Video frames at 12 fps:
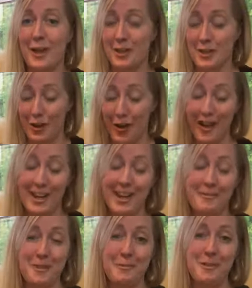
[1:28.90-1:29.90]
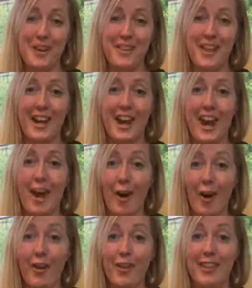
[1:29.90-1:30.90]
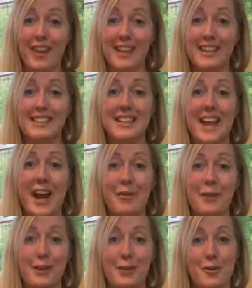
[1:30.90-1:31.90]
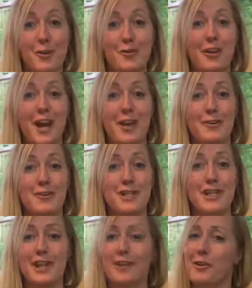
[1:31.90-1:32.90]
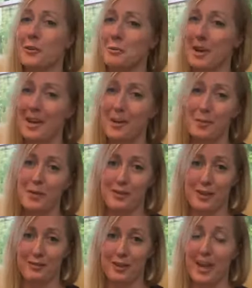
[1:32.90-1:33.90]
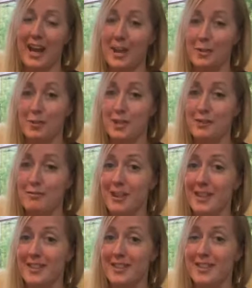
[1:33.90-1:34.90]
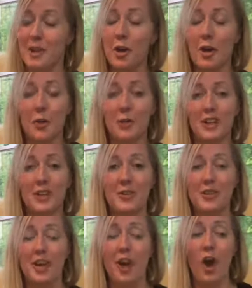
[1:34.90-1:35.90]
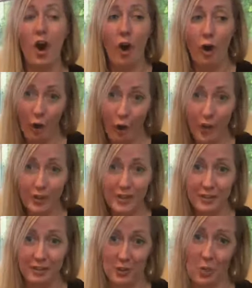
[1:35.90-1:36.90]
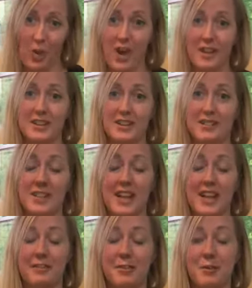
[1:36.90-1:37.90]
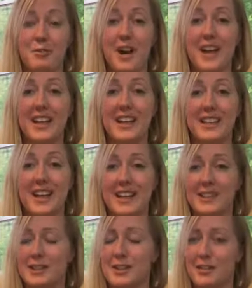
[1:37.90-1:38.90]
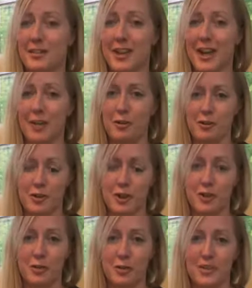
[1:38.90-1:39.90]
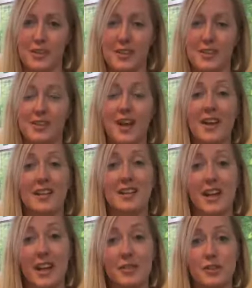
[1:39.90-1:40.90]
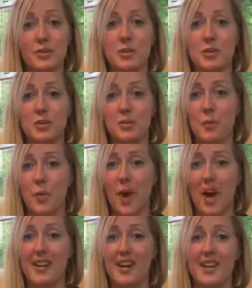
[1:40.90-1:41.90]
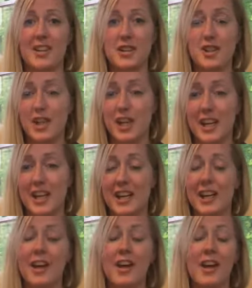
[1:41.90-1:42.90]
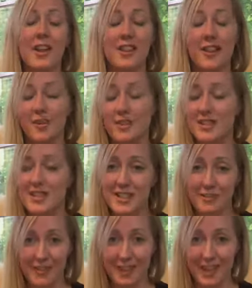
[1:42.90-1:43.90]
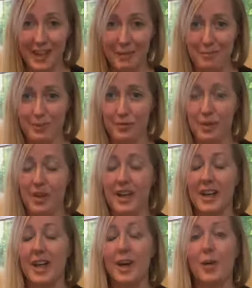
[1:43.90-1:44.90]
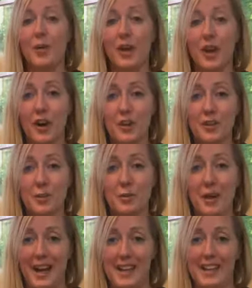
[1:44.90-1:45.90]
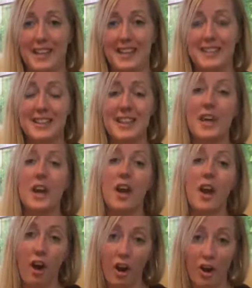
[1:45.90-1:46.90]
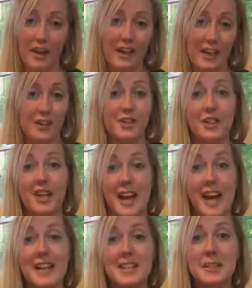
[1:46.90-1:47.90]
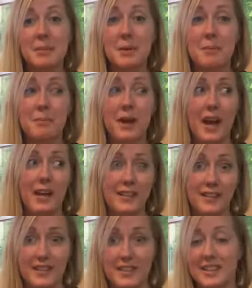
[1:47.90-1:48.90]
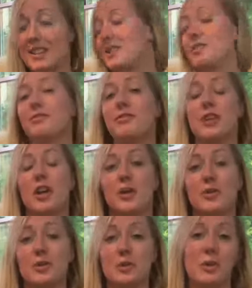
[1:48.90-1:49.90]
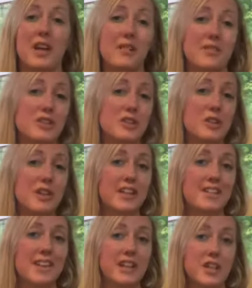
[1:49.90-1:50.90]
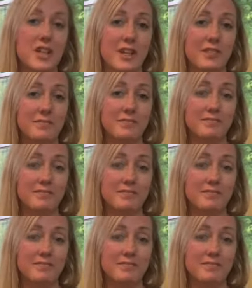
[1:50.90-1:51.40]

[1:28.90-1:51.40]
taught everyone that all things carry their own energy and are made up of different energy fields. We know that all different walks of life recognize different energy sources: life source, prana, chi. There's different names for it. We also recognize that our energy has to be balanced. It flows. We have circulation.